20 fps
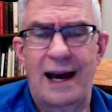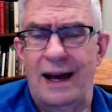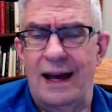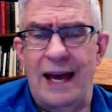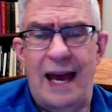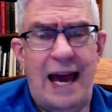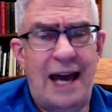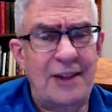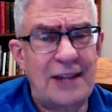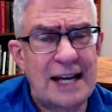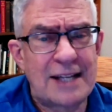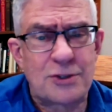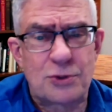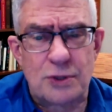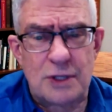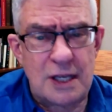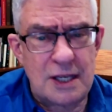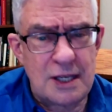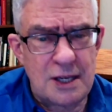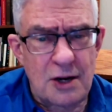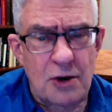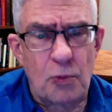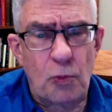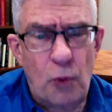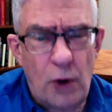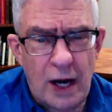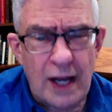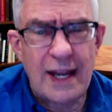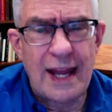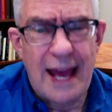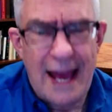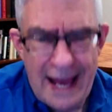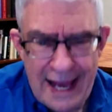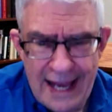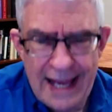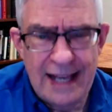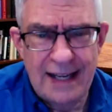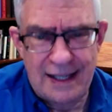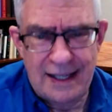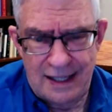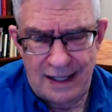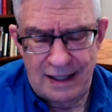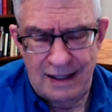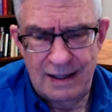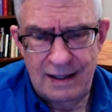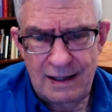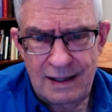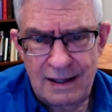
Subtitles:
Yeah, and that's the year 180.